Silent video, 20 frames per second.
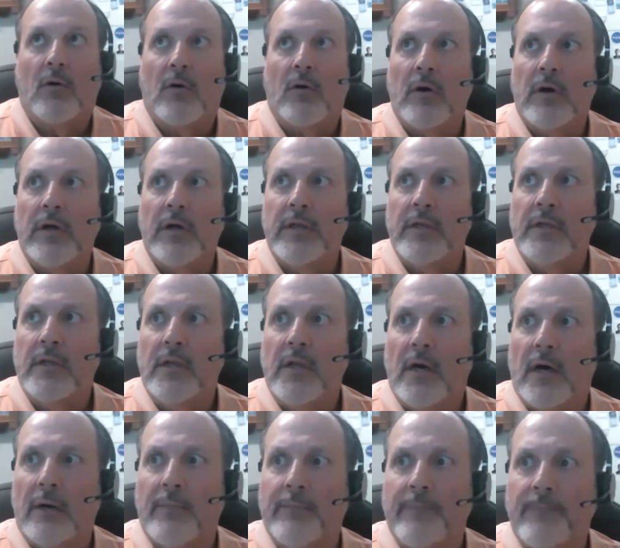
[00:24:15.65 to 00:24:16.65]
on
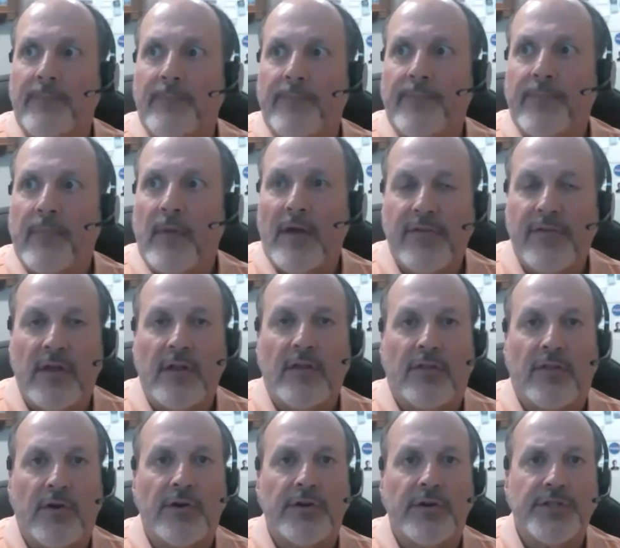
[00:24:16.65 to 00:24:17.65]
I think
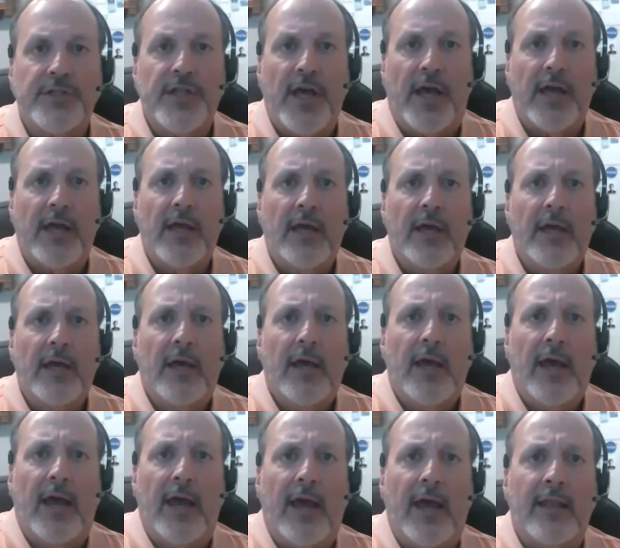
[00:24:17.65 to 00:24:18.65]
Thursday,
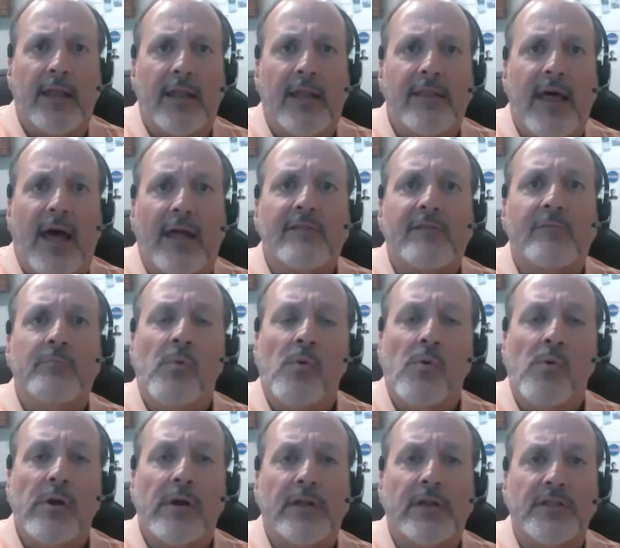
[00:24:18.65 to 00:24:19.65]
and that's
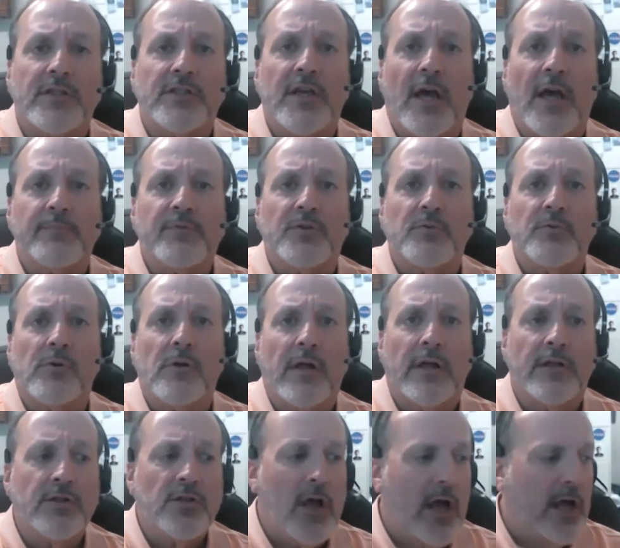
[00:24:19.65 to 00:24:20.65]
more conceptual,
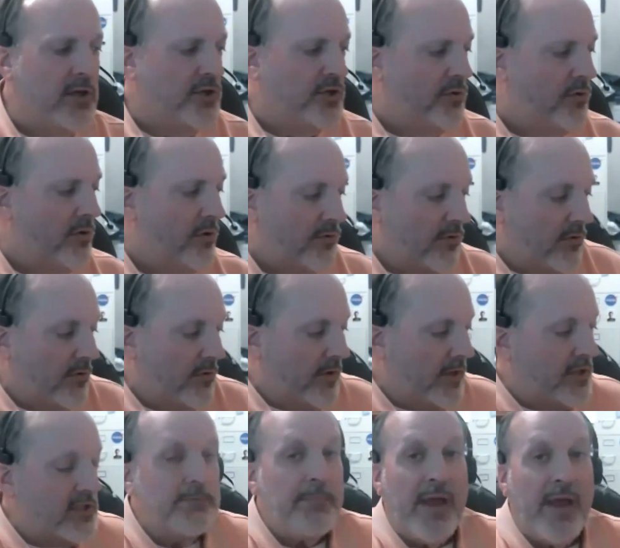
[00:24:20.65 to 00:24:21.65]
and Judith will
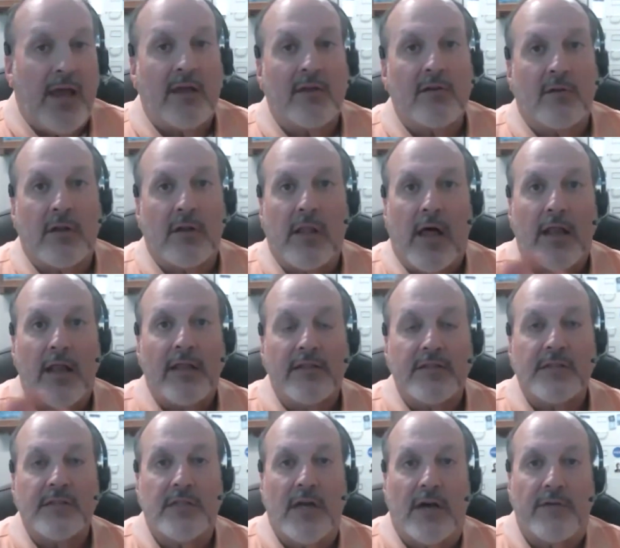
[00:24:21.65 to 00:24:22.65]
expand on a lot of
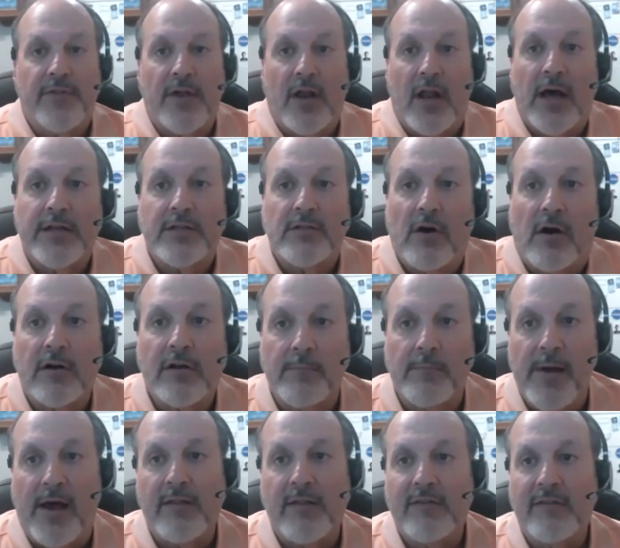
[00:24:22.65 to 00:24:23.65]
the stuff that I talked
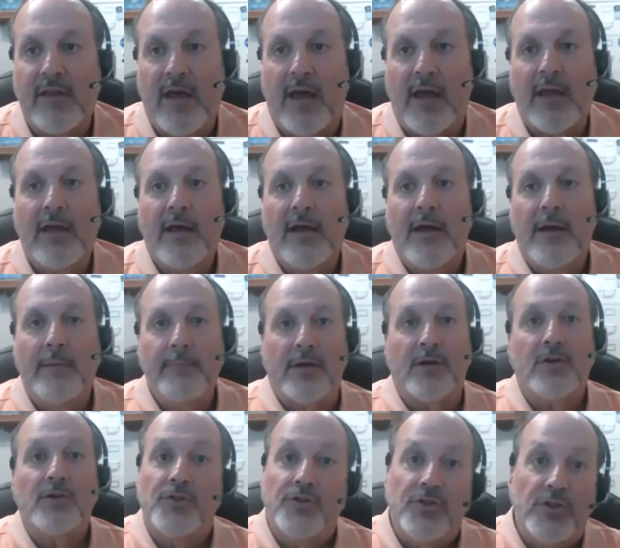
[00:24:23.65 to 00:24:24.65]
about today
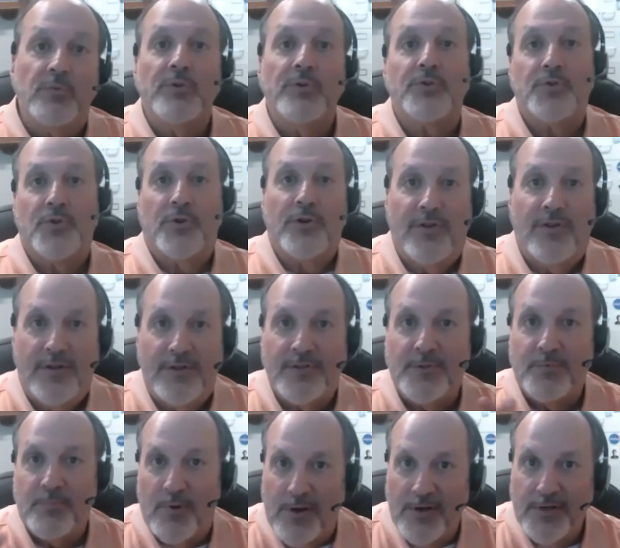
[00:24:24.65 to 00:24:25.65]
because she was sort of the
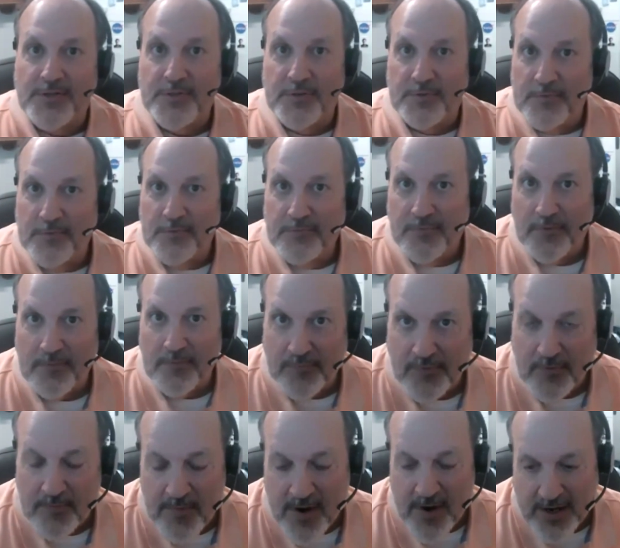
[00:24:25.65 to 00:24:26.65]
inspiration
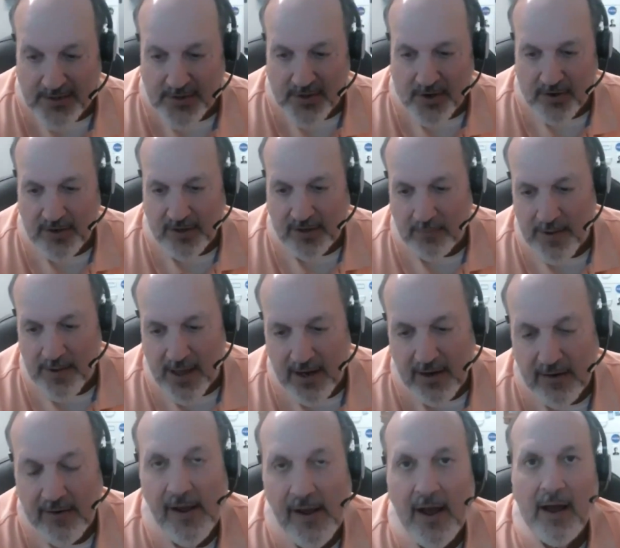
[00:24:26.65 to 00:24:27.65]
for my talking
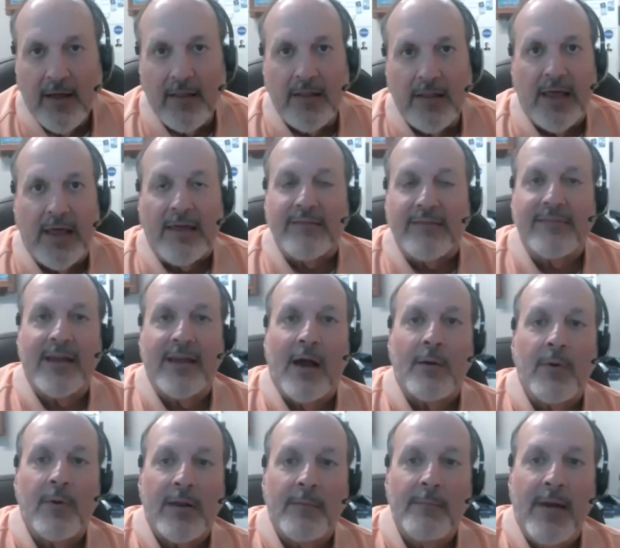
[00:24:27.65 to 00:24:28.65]
about it. And the last thing
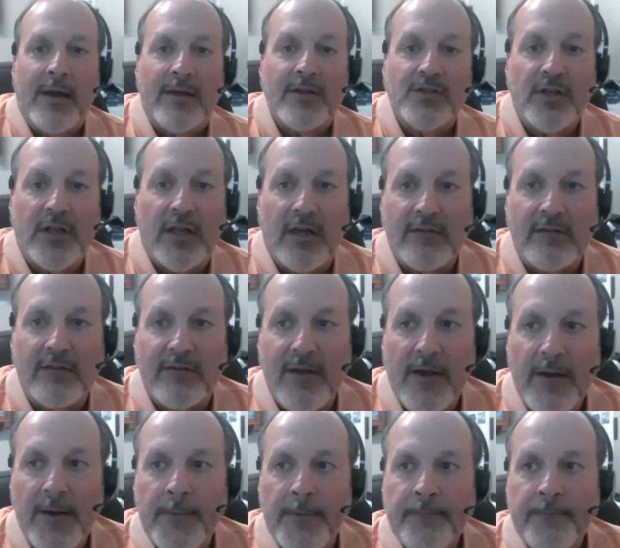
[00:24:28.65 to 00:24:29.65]
I want to mention is